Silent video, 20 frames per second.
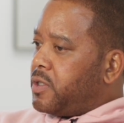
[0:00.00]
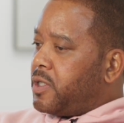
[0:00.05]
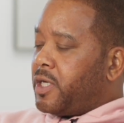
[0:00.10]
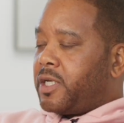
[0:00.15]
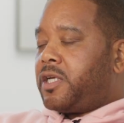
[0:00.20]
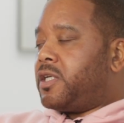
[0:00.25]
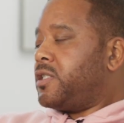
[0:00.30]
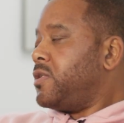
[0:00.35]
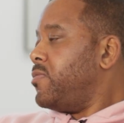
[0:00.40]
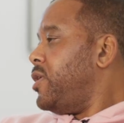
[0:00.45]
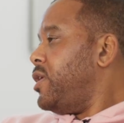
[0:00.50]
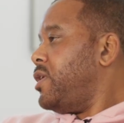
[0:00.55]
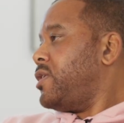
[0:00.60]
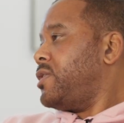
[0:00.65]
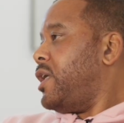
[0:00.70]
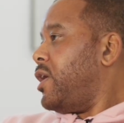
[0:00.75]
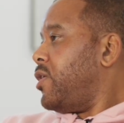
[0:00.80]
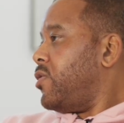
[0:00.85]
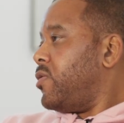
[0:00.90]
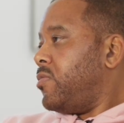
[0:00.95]
That doesn't mean
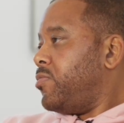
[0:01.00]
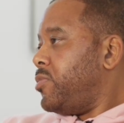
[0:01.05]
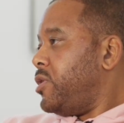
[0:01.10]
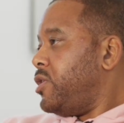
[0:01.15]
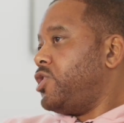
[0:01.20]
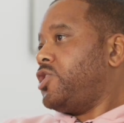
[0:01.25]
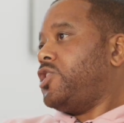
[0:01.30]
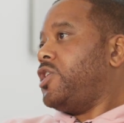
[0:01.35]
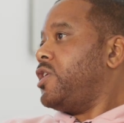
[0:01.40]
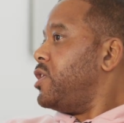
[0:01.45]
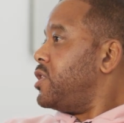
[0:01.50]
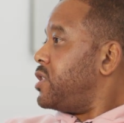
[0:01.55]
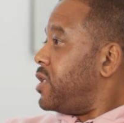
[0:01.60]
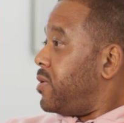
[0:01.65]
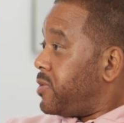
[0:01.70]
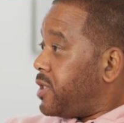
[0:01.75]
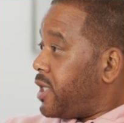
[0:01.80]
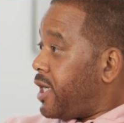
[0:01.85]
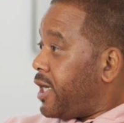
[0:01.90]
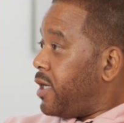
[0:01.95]
it's not going to be shitty
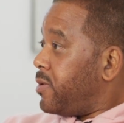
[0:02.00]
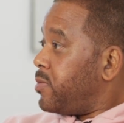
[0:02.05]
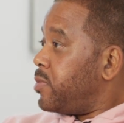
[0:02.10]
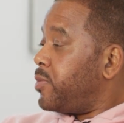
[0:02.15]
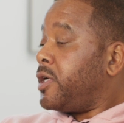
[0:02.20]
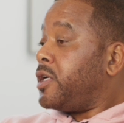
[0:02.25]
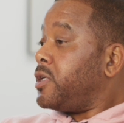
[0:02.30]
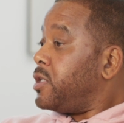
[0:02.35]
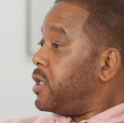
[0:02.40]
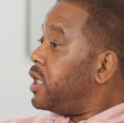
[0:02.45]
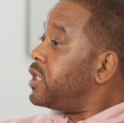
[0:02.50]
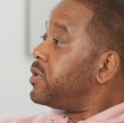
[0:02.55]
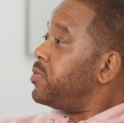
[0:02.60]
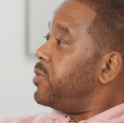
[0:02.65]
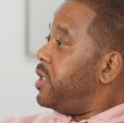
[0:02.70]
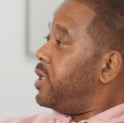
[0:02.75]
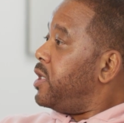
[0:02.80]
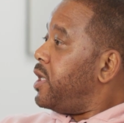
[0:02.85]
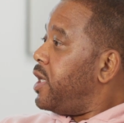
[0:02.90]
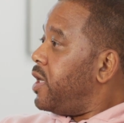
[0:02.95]
sometimes, but it does
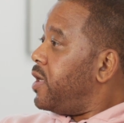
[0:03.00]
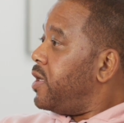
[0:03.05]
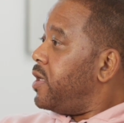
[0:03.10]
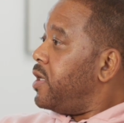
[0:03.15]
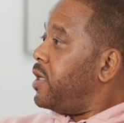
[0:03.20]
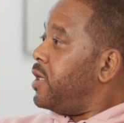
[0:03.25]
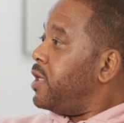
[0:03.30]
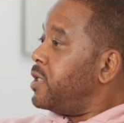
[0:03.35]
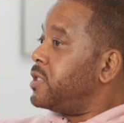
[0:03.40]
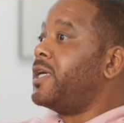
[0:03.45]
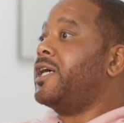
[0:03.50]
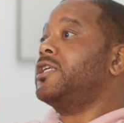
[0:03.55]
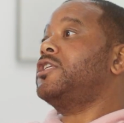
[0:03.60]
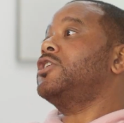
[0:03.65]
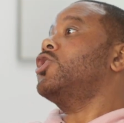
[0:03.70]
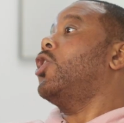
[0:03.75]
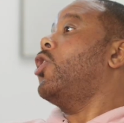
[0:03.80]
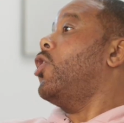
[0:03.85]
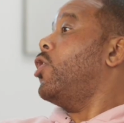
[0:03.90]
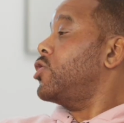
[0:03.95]
mean that it's not
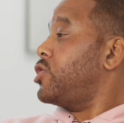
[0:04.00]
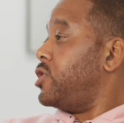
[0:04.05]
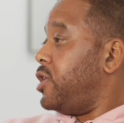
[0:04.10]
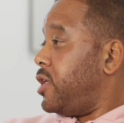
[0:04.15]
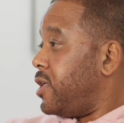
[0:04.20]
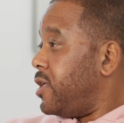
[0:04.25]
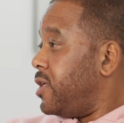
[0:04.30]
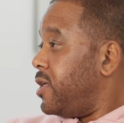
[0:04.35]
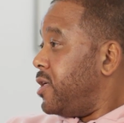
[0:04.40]
just all shitty.